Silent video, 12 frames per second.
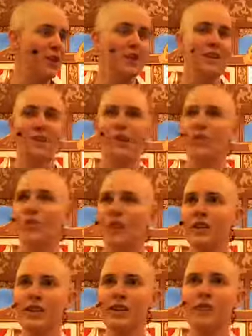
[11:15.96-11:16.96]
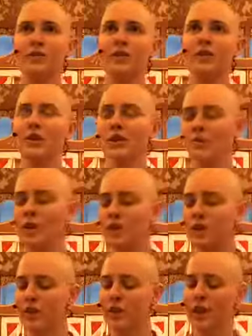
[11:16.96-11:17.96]
So for example, we could
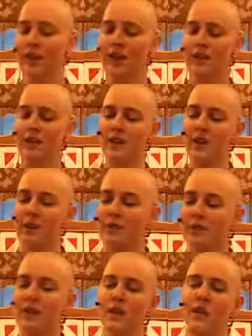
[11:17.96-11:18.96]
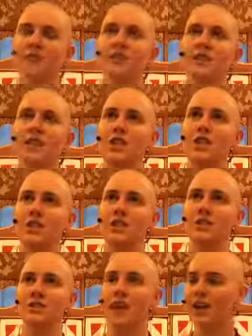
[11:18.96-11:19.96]
look at the
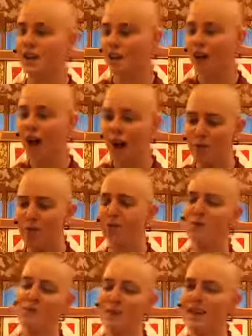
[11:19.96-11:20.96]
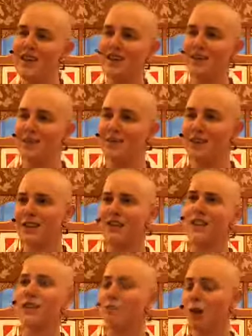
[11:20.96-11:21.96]
teachings held in common with beings of the
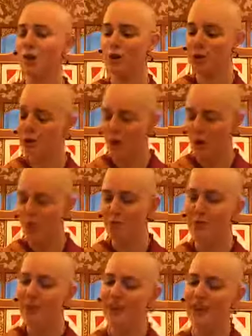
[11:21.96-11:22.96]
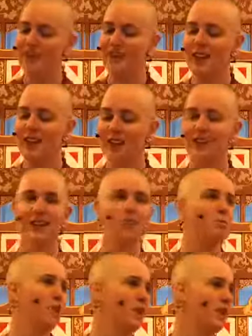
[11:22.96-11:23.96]
small scope, like
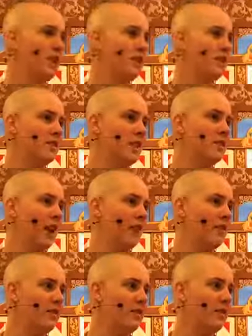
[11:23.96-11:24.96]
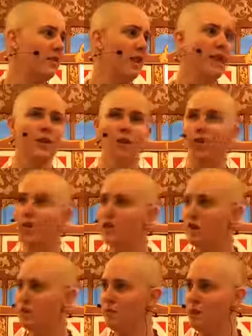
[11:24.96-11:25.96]
impermanence and death, right? Good old
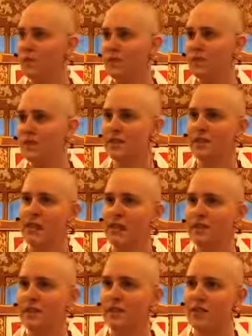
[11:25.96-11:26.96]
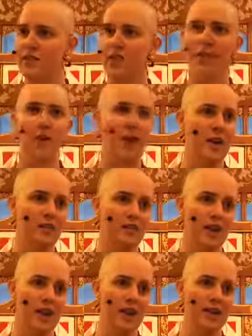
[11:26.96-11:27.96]
impermanence and death, never going to go out of
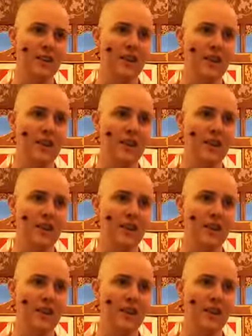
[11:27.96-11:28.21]
style.